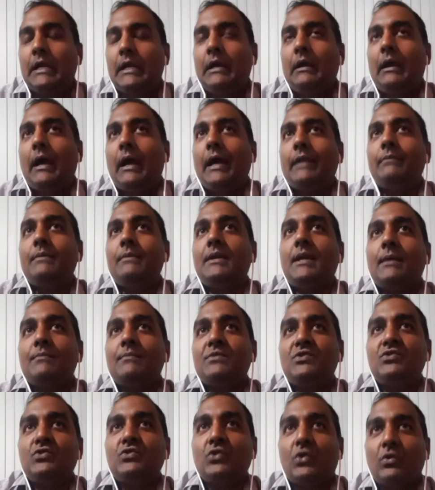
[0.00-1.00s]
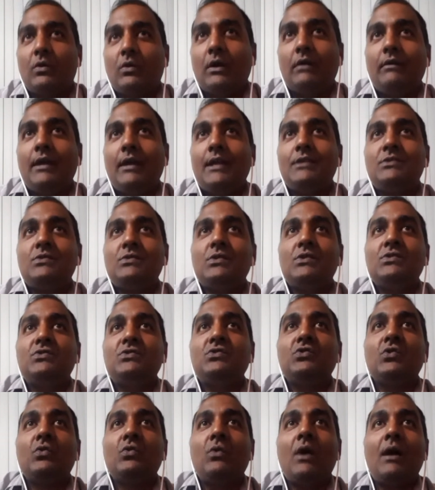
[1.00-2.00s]
and becomes churwa, right? So it's
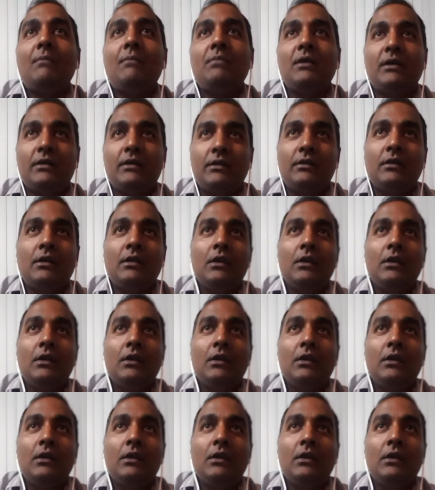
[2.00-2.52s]
churwa bhar